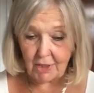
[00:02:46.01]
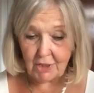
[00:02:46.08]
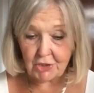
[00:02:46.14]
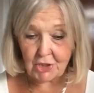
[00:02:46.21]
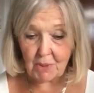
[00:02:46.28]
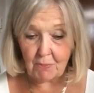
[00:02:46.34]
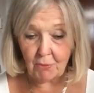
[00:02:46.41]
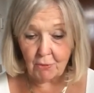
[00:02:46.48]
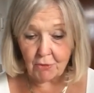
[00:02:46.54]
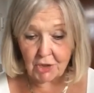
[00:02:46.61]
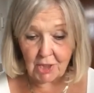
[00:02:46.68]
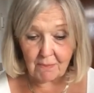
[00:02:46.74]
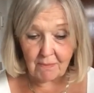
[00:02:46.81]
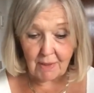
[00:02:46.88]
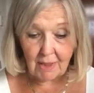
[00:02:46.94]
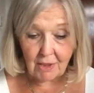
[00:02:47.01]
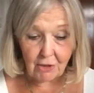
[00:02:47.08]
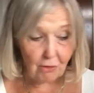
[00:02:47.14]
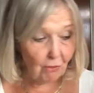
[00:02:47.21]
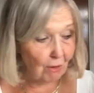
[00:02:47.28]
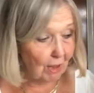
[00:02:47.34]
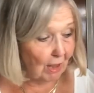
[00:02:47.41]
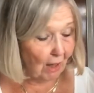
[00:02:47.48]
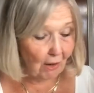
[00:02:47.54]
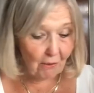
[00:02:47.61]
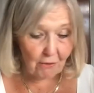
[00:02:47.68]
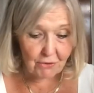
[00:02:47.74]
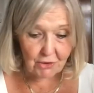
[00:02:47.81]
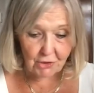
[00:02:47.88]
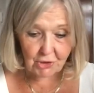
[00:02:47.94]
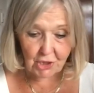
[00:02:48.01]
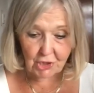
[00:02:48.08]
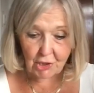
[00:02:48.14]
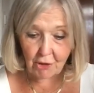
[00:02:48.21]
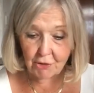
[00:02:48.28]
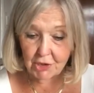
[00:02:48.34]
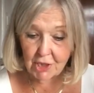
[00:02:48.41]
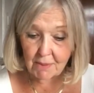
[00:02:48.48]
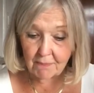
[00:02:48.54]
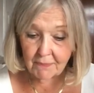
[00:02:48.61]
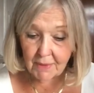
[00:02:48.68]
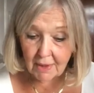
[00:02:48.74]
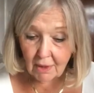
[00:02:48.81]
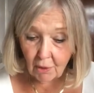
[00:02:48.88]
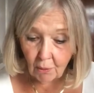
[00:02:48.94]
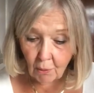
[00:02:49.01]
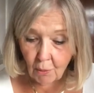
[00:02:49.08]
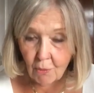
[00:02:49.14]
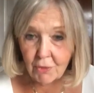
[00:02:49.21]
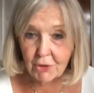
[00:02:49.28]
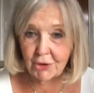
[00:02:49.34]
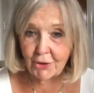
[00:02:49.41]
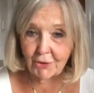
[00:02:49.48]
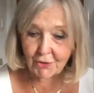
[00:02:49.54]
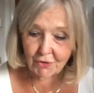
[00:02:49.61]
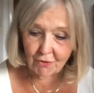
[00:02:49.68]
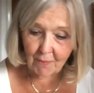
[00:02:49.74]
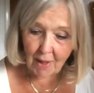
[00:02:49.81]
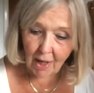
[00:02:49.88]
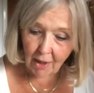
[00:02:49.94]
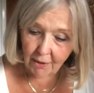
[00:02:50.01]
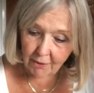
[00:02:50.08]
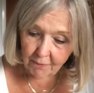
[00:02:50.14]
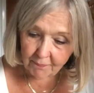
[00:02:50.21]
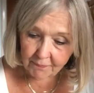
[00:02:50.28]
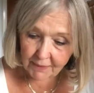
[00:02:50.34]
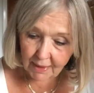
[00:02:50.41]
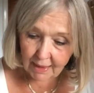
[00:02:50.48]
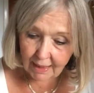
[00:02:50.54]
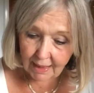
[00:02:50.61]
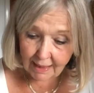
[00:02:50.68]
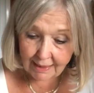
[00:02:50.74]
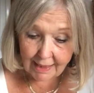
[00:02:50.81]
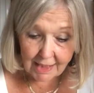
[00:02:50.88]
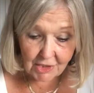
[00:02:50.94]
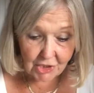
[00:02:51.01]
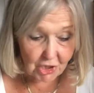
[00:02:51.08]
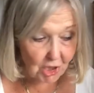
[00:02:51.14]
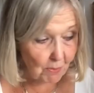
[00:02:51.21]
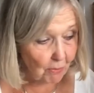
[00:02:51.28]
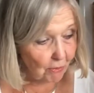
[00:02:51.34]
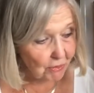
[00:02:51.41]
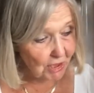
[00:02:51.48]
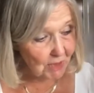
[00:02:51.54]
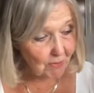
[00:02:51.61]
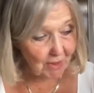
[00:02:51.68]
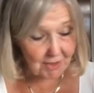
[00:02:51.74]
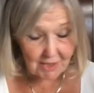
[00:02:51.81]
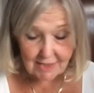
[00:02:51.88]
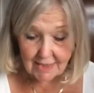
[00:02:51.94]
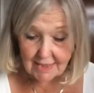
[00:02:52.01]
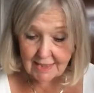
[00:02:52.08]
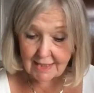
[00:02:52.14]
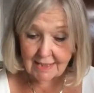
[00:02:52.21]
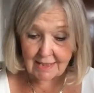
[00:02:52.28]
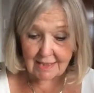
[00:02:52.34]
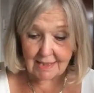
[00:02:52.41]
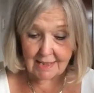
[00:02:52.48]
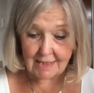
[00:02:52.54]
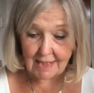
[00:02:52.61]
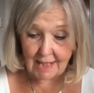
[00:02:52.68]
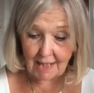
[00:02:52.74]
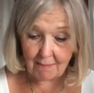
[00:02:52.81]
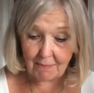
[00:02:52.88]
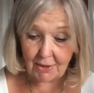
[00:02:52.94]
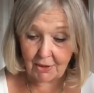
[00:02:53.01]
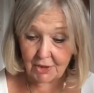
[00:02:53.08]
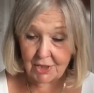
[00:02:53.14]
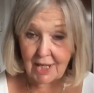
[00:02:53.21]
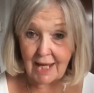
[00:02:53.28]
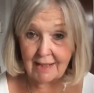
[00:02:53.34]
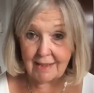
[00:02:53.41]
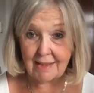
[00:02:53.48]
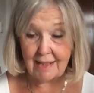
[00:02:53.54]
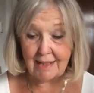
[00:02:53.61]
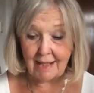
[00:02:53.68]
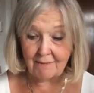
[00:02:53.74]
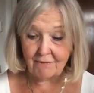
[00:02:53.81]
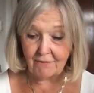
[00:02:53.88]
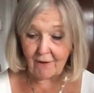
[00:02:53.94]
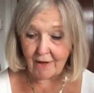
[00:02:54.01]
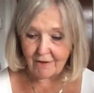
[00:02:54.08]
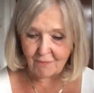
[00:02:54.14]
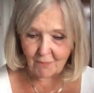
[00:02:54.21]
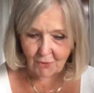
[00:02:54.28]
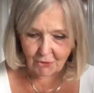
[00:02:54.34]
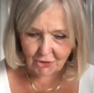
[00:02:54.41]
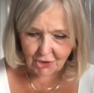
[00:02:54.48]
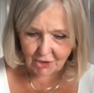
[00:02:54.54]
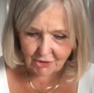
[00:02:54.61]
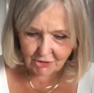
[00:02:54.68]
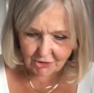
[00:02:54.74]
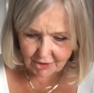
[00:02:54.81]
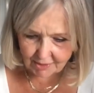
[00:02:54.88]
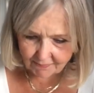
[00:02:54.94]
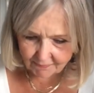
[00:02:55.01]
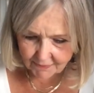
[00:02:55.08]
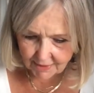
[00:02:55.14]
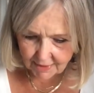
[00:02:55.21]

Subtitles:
She brought him new clothes and she told him all the news from home. And later she brought his brothers and sisters to see him, because Hannah then had five more children.